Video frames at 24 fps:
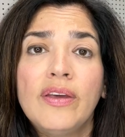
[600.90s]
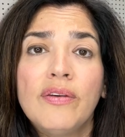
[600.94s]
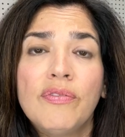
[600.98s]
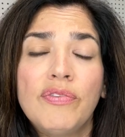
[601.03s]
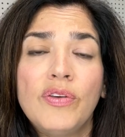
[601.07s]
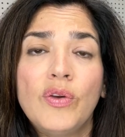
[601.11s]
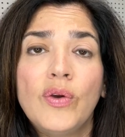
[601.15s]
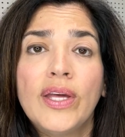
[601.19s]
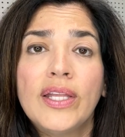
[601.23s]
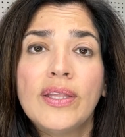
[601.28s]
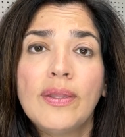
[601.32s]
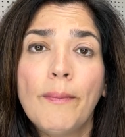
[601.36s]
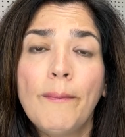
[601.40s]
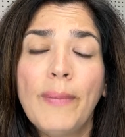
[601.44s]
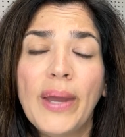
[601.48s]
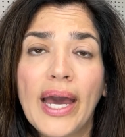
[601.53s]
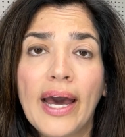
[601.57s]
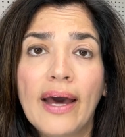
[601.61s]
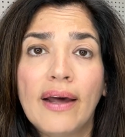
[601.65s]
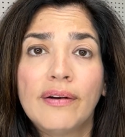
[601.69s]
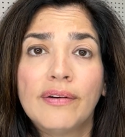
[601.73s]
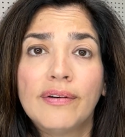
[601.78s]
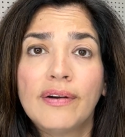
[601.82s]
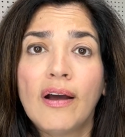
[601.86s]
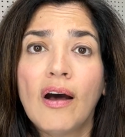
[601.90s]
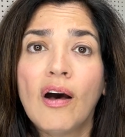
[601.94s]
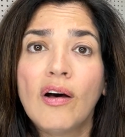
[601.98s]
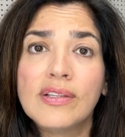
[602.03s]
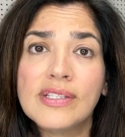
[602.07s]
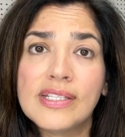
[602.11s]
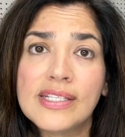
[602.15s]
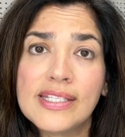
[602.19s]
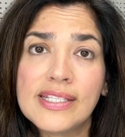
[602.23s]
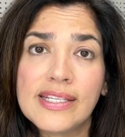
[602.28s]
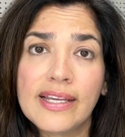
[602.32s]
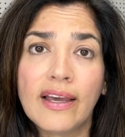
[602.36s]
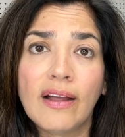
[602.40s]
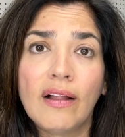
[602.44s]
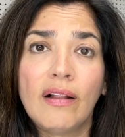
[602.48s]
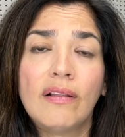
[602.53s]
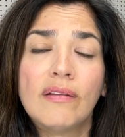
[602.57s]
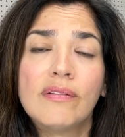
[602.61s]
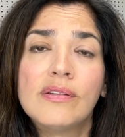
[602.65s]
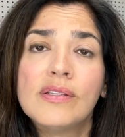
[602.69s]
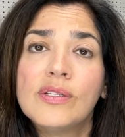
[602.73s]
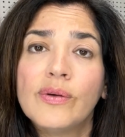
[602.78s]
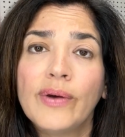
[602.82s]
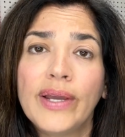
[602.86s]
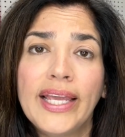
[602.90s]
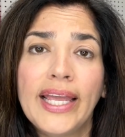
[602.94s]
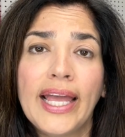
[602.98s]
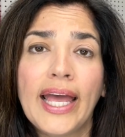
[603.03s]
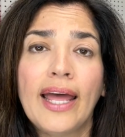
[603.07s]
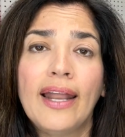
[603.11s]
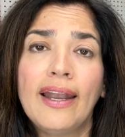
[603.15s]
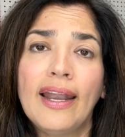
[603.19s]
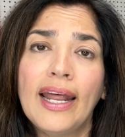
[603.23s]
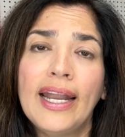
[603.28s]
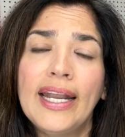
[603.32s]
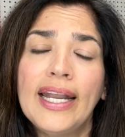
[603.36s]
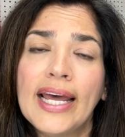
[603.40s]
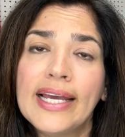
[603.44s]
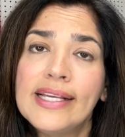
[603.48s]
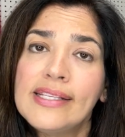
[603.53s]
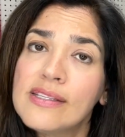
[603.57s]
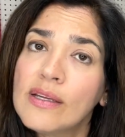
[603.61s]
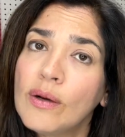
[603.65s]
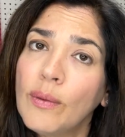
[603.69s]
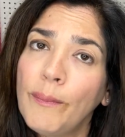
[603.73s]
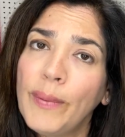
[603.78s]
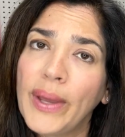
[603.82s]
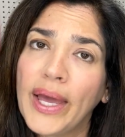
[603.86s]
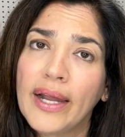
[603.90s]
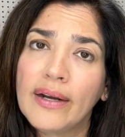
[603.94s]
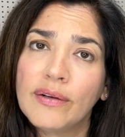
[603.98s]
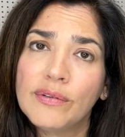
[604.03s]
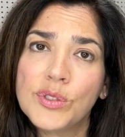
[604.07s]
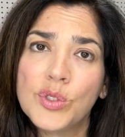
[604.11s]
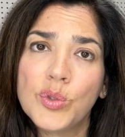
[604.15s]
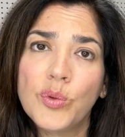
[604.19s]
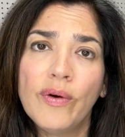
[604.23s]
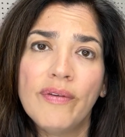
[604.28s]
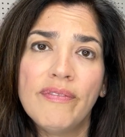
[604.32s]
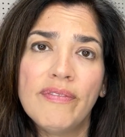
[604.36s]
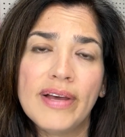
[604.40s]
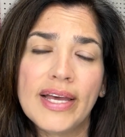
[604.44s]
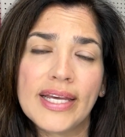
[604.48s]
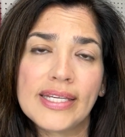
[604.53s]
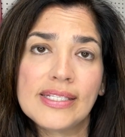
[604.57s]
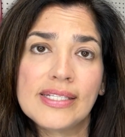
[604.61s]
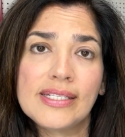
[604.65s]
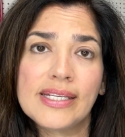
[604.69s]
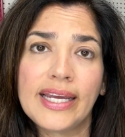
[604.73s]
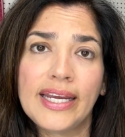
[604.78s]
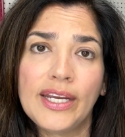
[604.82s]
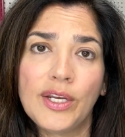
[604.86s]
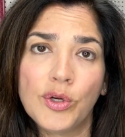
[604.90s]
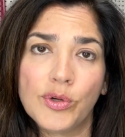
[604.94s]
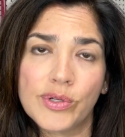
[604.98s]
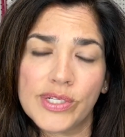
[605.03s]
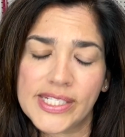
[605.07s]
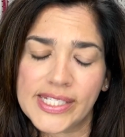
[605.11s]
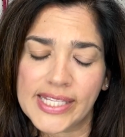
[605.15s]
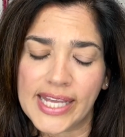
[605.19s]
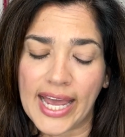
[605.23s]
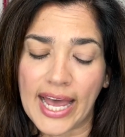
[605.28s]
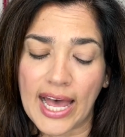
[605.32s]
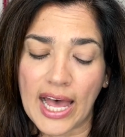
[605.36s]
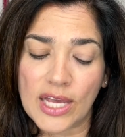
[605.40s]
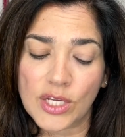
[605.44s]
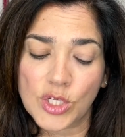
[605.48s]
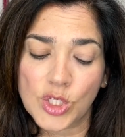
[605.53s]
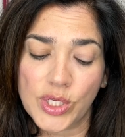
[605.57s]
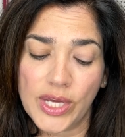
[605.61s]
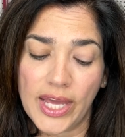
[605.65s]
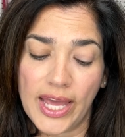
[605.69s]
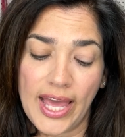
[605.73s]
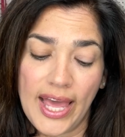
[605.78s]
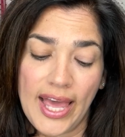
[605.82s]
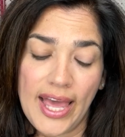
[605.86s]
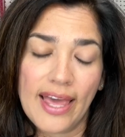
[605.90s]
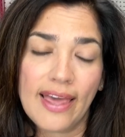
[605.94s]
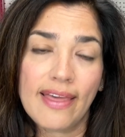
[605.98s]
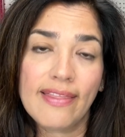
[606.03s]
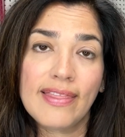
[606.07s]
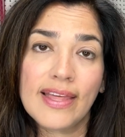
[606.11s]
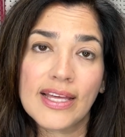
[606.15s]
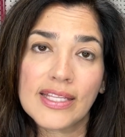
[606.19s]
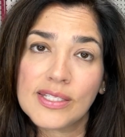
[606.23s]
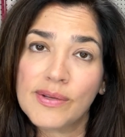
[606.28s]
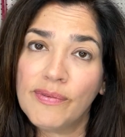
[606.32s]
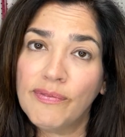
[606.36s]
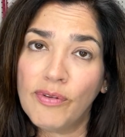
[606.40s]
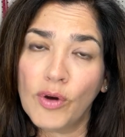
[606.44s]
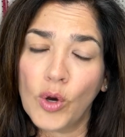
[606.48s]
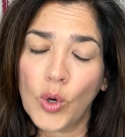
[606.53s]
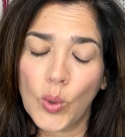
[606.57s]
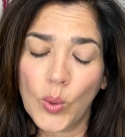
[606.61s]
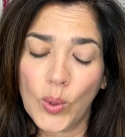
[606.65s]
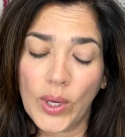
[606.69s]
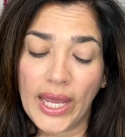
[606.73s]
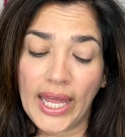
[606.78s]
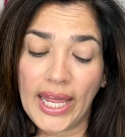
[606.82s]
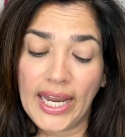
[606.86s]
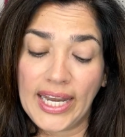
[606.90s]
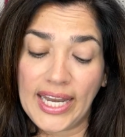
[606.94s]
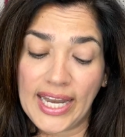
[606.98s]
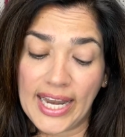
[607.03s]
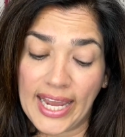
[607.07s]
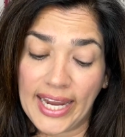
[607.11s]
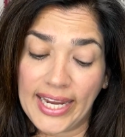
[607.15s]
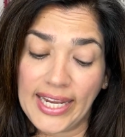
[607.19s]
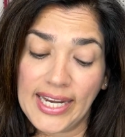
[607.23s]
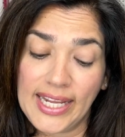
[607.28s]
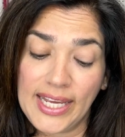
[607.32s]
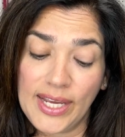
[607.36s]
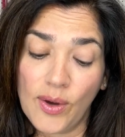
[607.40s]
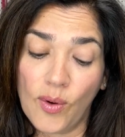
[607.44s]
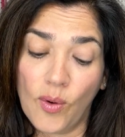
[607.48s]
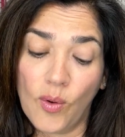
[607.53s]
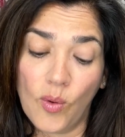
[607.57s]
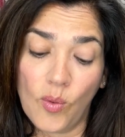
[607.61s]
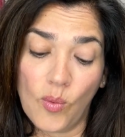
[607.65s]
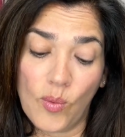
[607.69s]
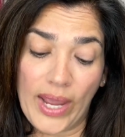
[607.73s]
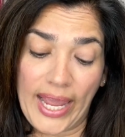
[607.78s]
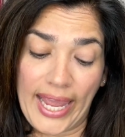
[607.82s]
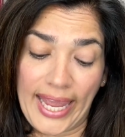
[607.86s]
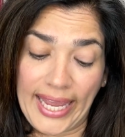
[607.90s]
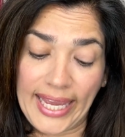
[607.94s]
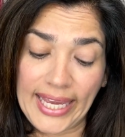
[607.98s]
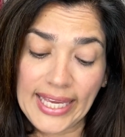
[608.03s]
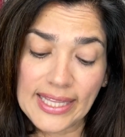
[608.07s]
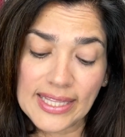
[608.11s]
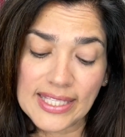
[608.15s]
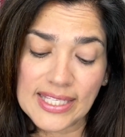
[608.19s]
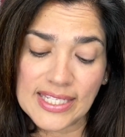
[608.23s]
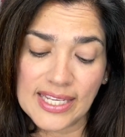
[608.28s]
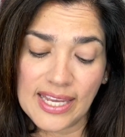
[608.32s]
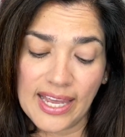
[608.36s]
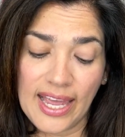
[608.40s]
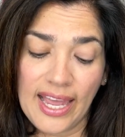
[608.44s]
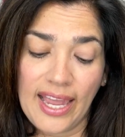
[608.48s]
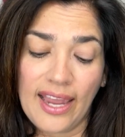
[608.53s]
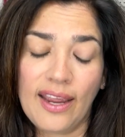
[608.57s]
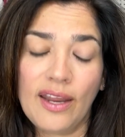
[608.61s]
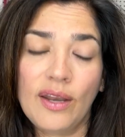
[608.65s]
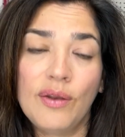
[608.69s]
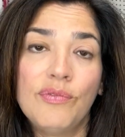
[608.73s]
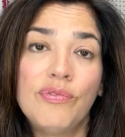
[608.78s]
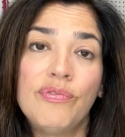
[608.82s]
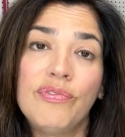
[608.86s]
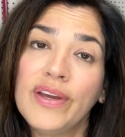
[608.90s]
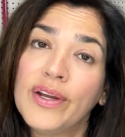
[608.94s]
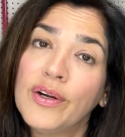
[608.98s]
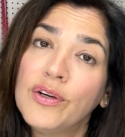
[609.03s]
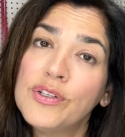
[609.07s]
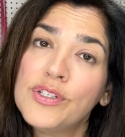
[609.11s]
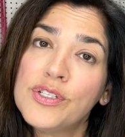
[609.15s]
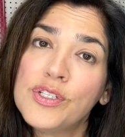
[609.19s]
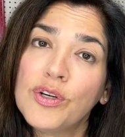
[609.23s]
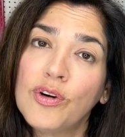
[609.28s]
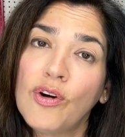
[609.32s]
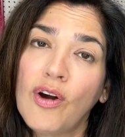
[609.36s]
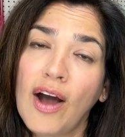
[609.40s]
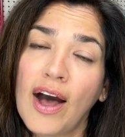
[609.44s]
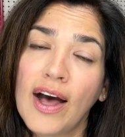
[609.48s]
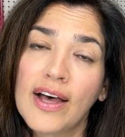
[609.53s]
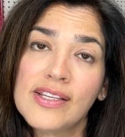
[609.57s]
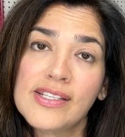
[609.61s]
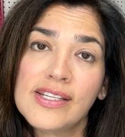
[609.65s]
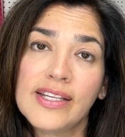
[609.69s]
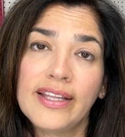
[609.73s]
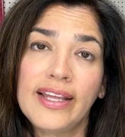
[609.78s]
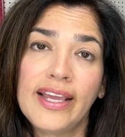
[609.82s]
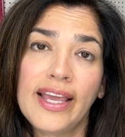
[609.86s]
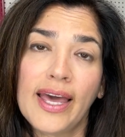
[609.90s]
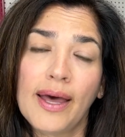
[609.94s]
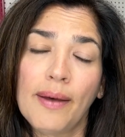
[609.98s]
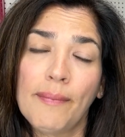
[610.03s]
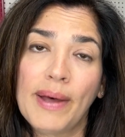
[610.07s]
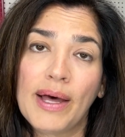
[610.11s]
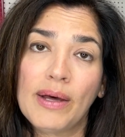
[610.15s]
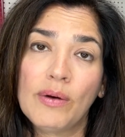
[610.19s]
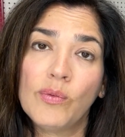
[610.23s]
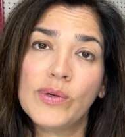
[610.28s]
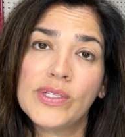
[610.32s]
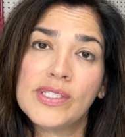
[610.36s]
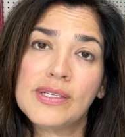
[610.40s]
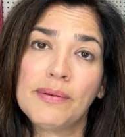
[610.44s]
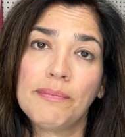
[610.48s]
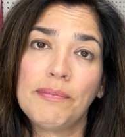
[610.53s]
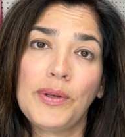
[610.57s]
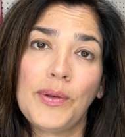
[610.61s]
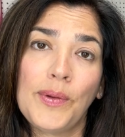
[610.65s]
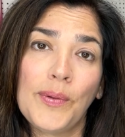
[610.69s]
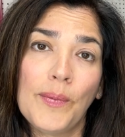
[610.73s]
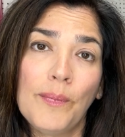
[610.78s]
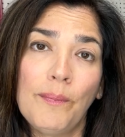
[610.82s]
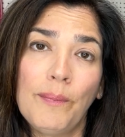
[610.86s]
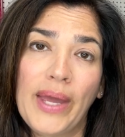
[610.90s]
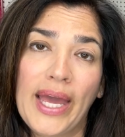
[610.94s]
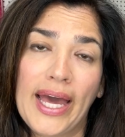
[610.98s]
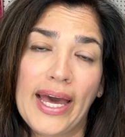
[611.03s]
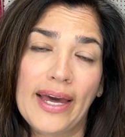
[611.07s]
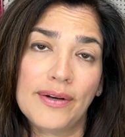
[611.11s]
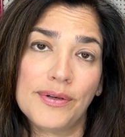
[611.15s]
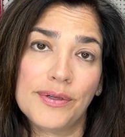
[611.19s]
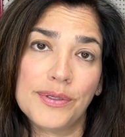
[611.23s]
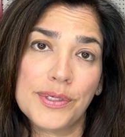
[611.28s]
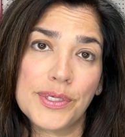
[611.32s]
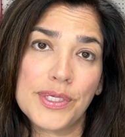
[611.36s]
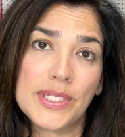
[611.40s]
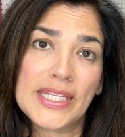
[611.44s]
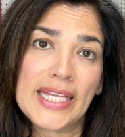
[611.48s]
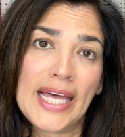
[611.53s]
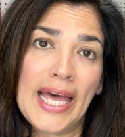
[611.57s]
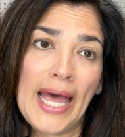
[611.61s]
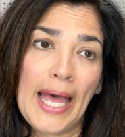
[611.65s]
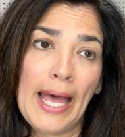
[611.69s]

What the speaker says: if you get the pattern on sale. So again, a nice little pattern to invest in your stash, and that's Vogue 9008. And fingers crossed that they come out with some new patterns